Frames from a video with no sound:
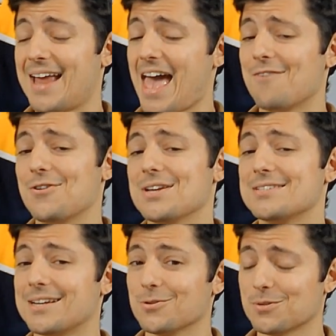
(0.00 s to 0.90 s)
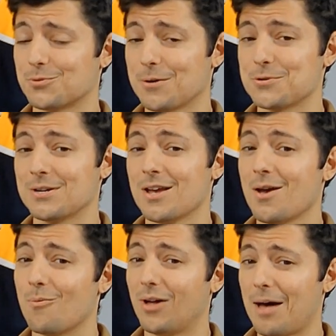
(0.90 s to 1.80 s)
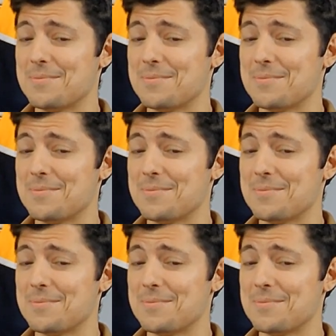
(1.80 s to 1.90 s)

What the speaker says: and every single subscription will